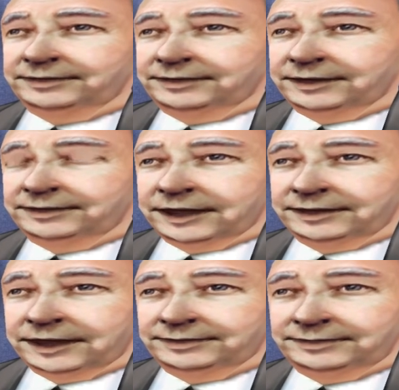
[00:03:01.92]
you might find
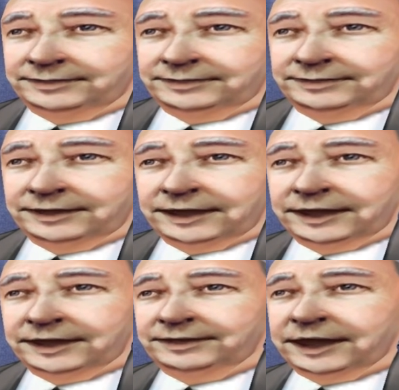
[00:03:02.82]
useful. Don't
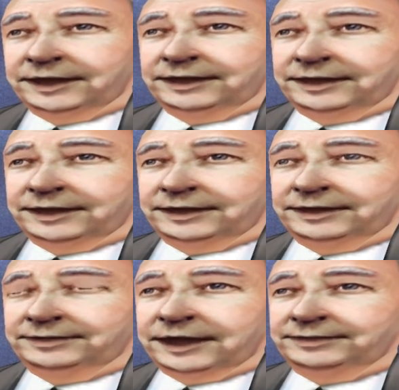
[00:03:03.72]
dally too long, though.
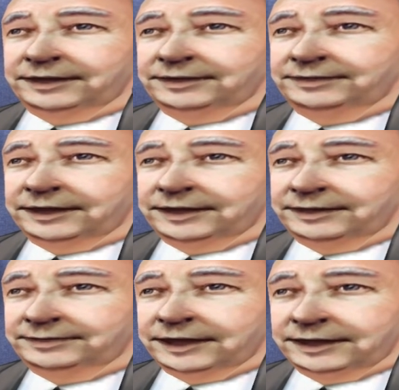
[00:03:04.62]
Your flight leaves at 6